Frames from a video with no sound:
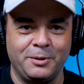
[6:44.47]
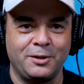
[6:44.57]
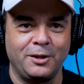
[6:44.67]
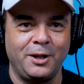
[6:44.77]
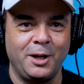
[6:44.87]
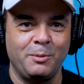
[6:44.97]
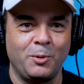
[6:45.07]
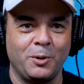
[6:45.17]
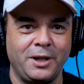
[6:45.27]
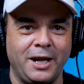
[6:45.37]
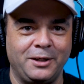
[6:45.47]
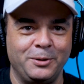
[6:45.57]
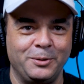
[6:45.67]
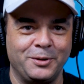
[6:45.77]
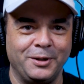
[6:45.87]
start getting more
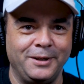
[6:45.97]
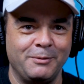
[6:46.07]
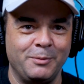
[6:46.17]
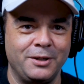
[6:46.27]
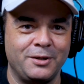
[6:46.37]
tattoos, and everybody's like,